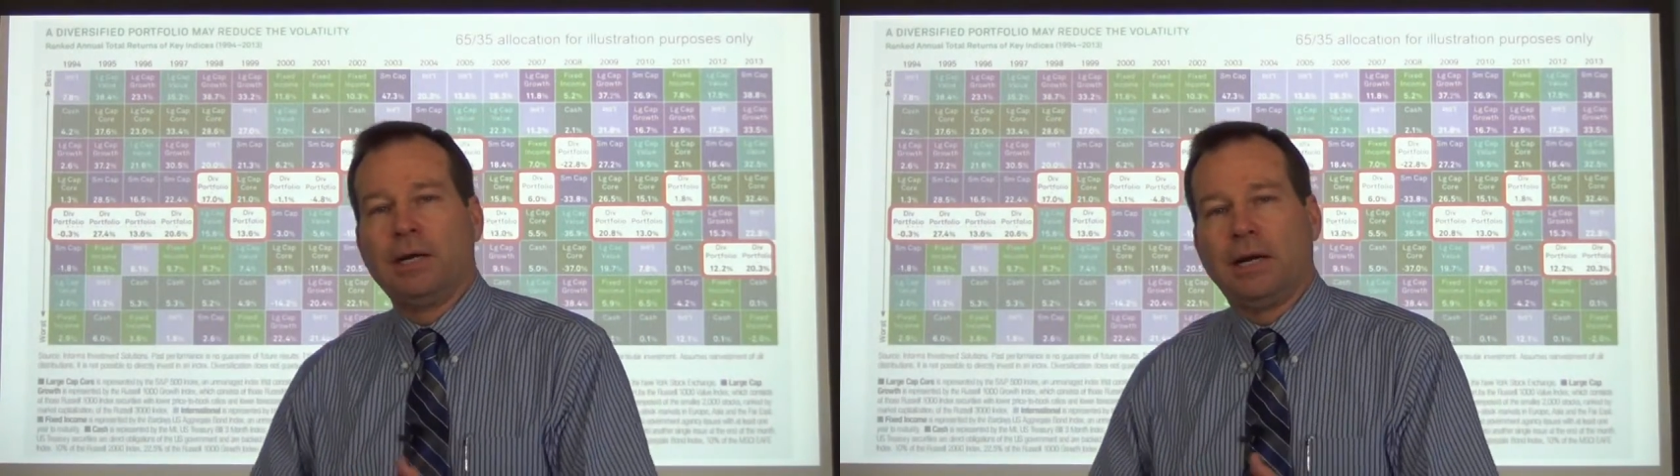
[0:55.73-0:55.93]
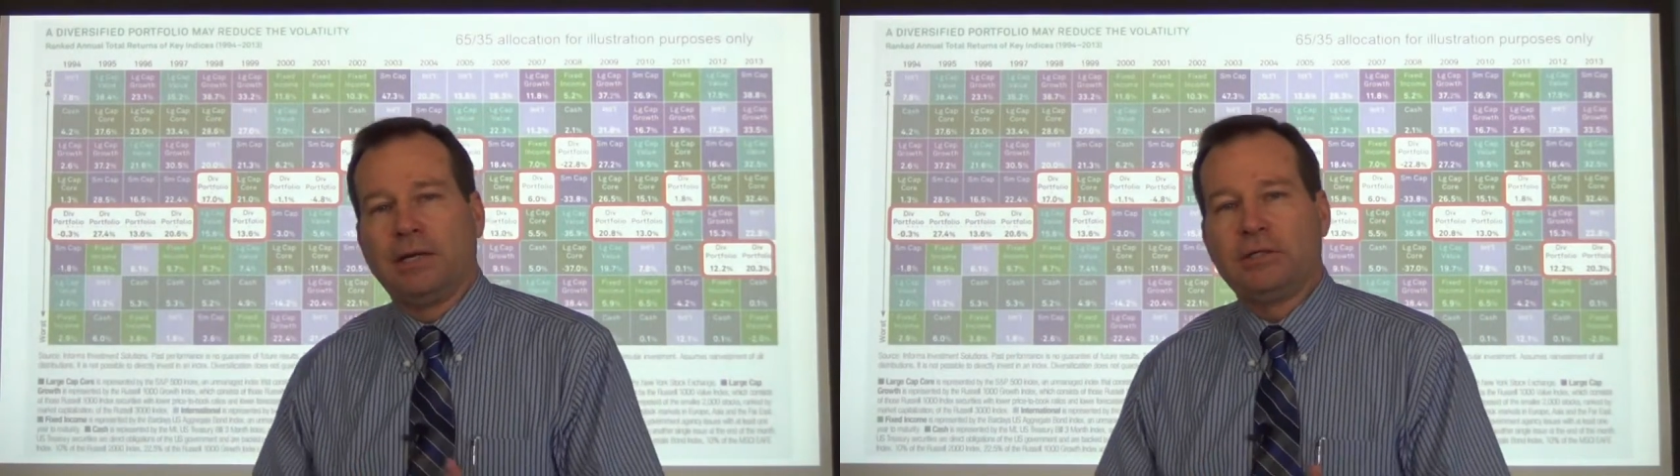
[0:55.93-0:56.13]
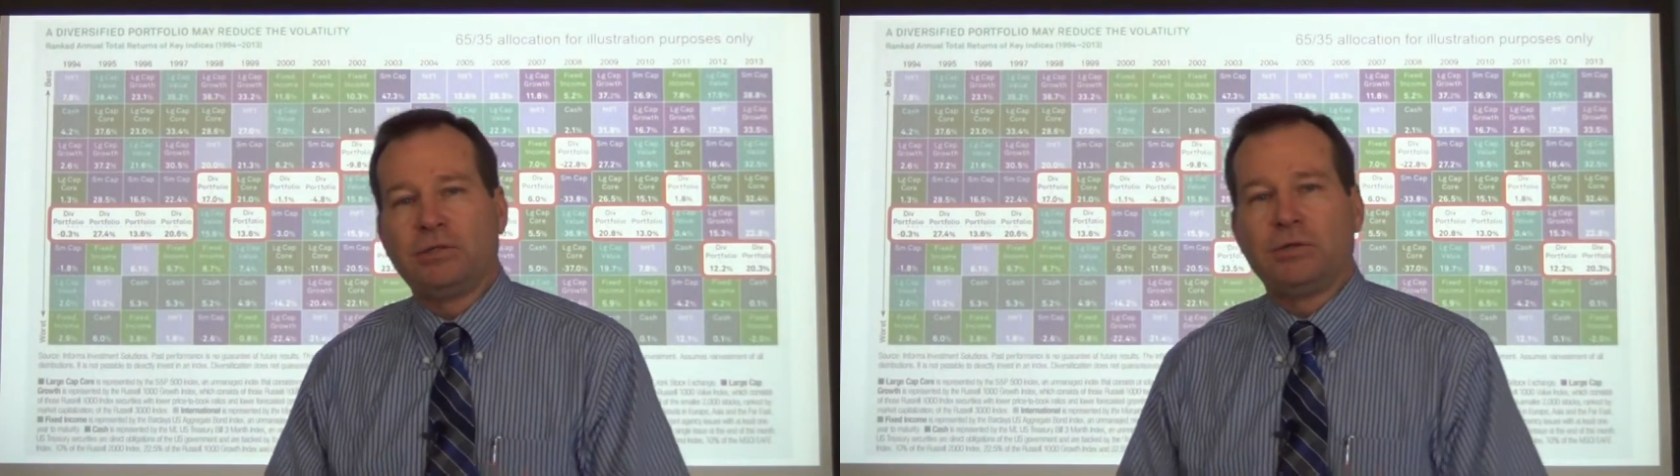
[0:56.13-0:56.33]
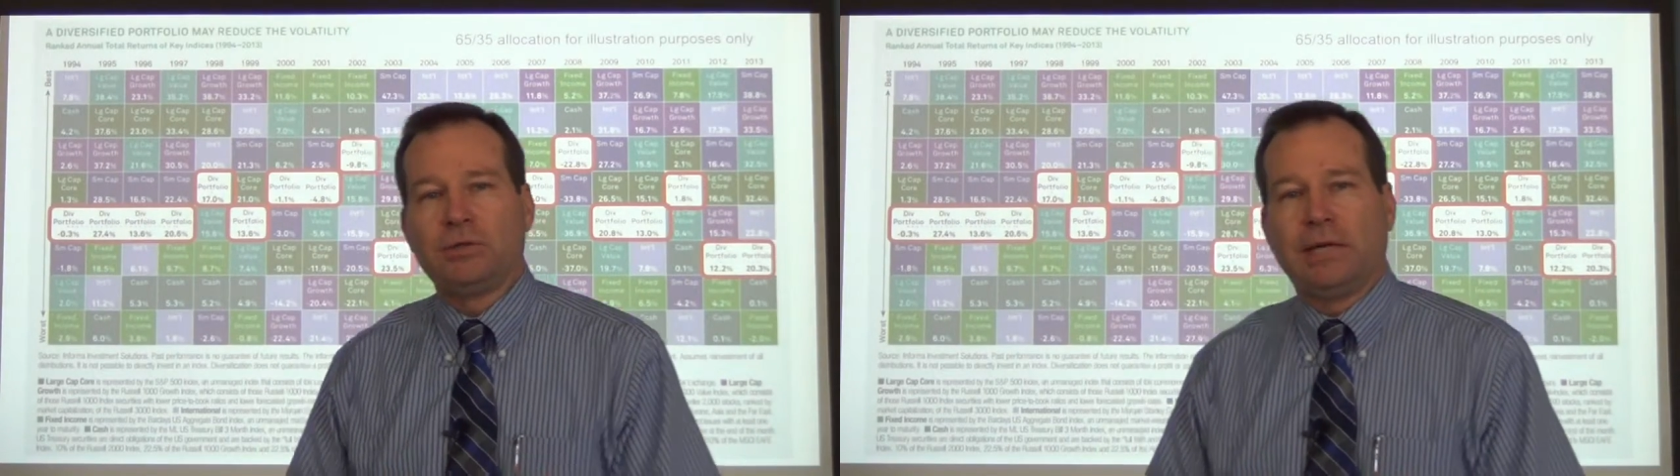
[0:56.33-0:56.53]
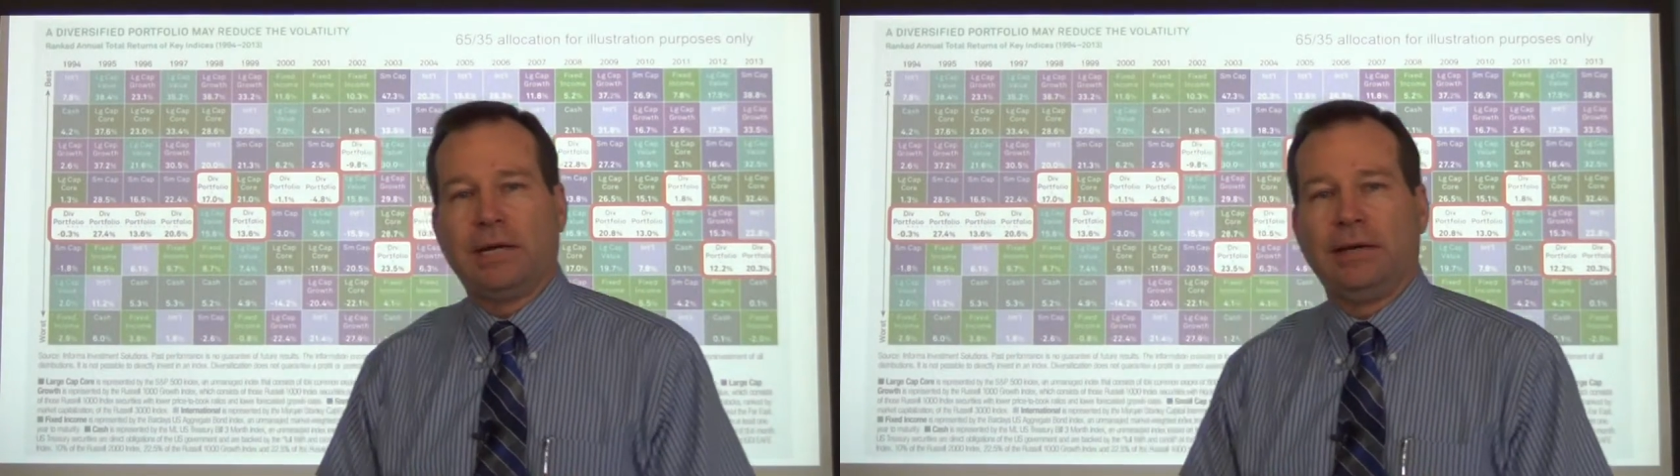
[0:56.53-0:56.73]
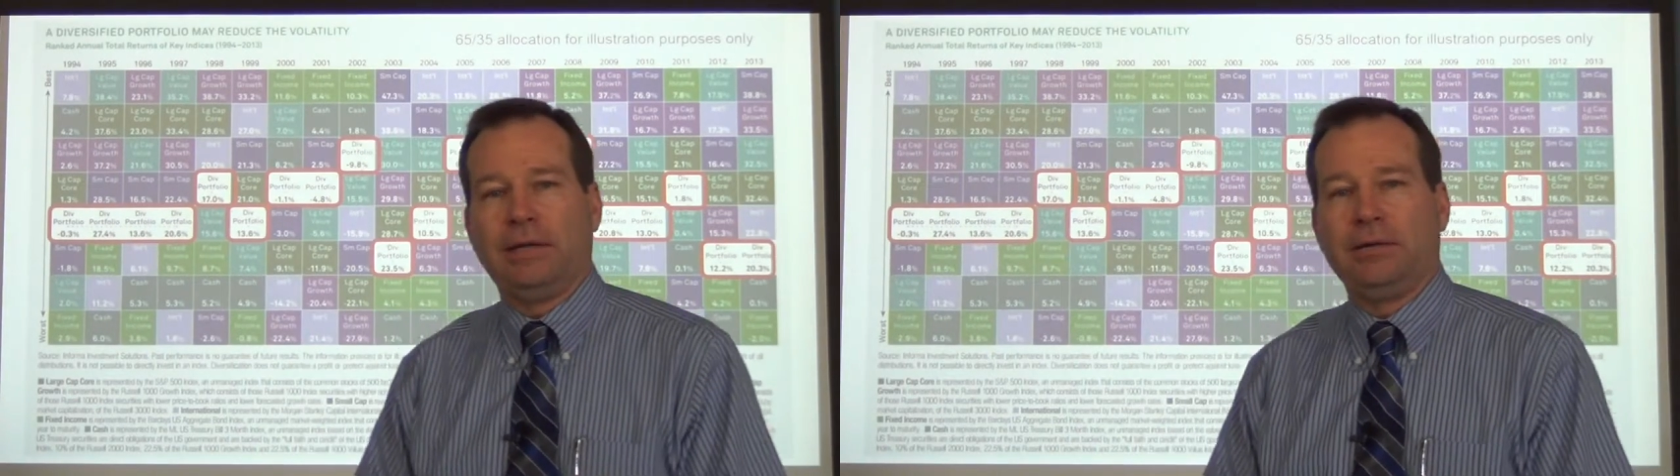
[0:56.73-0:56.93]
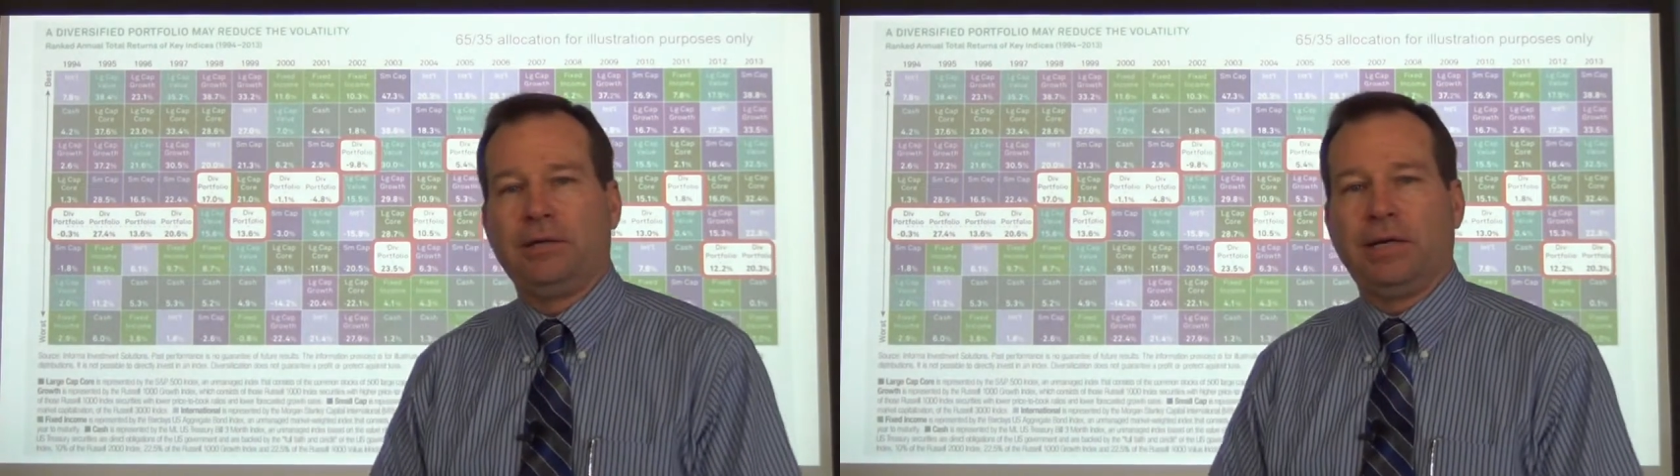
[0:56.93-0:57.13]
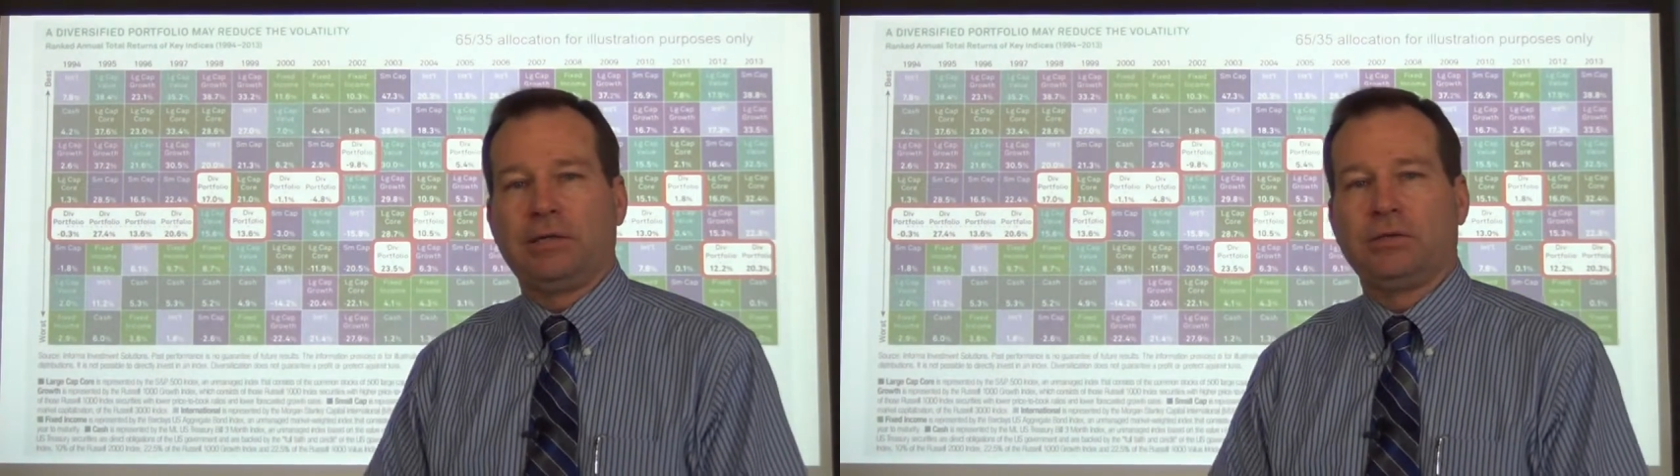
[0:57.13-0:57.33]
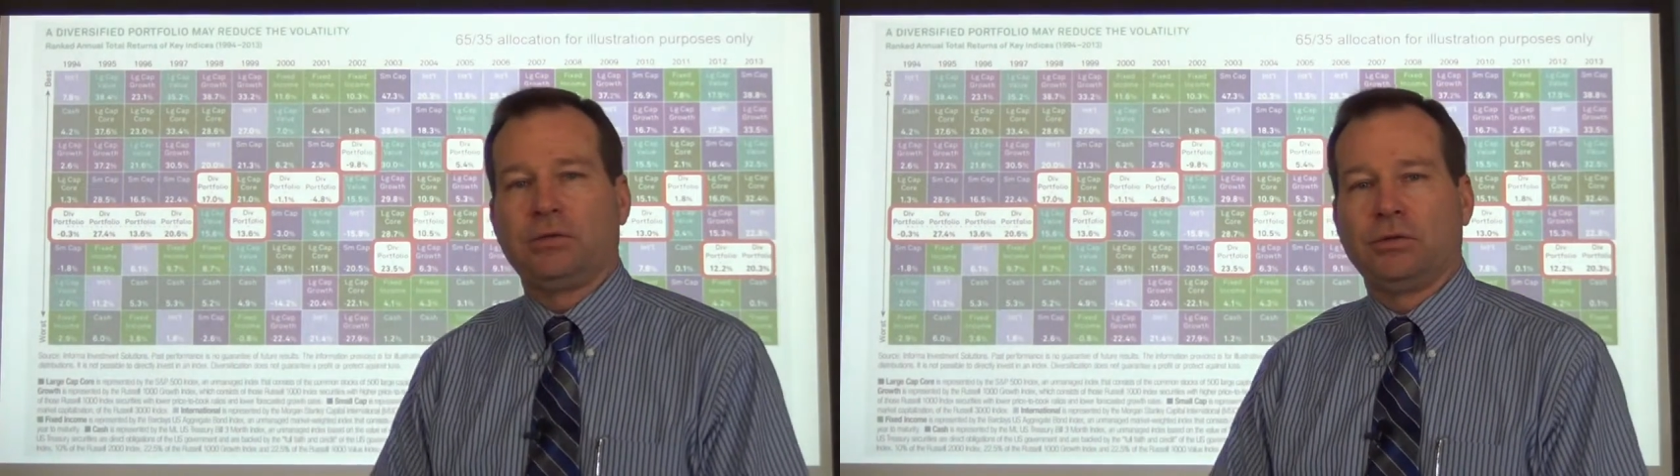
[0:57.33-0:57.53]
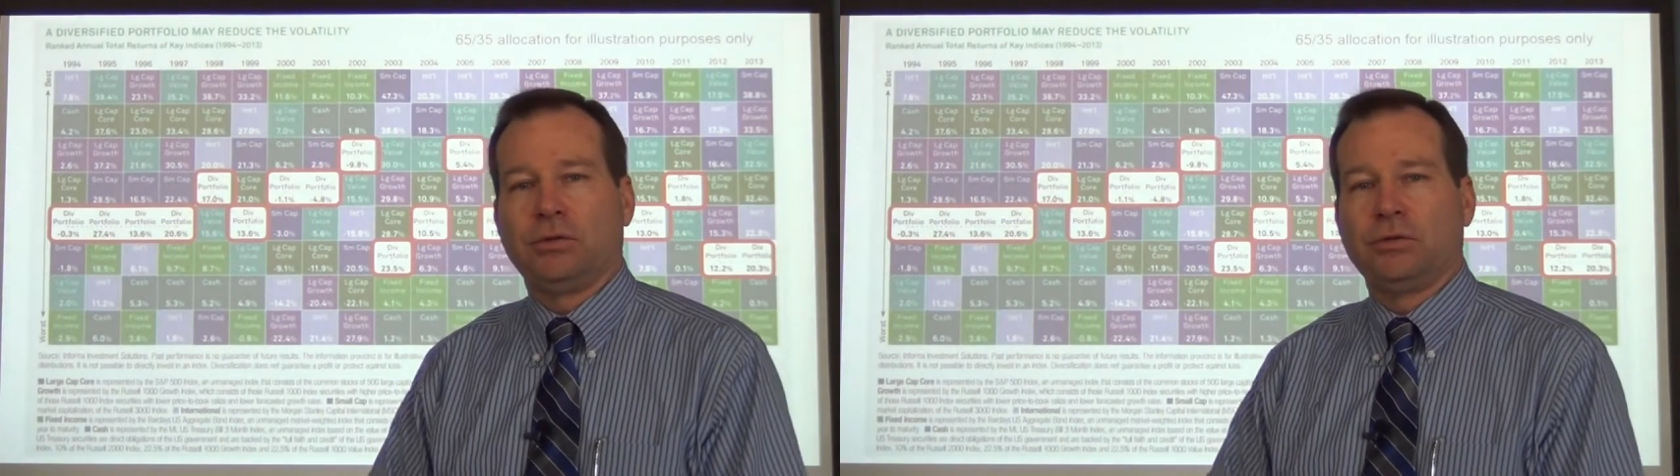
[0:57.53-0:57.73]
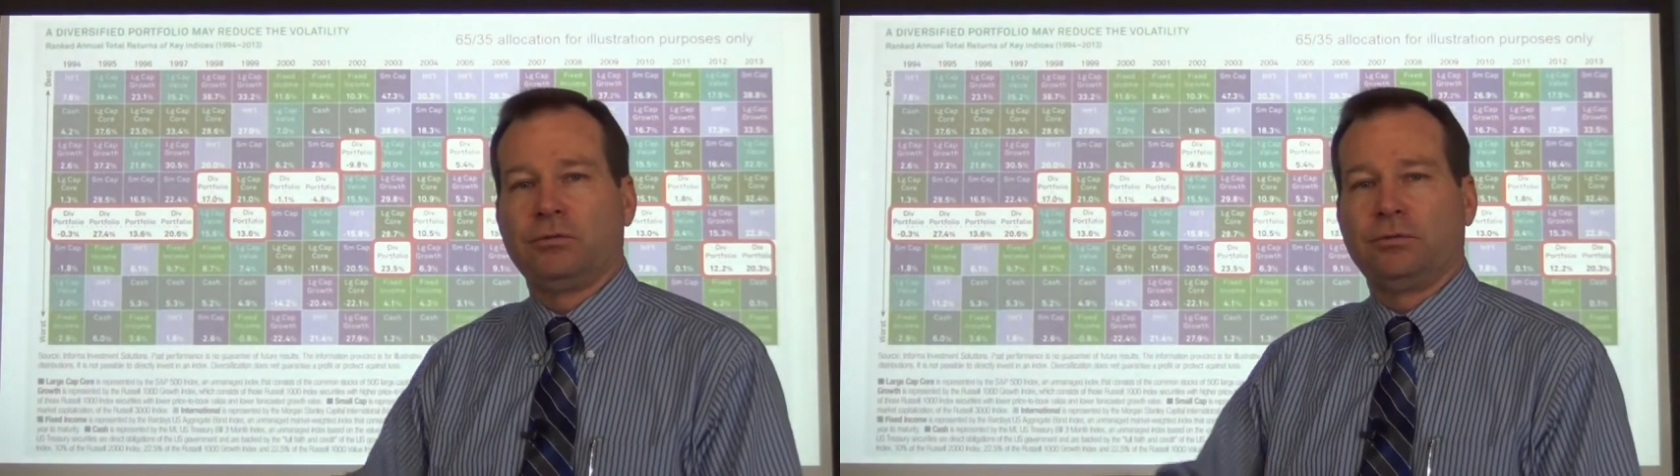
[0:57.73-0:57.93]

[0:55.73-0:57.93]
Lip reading: I showed you how international goes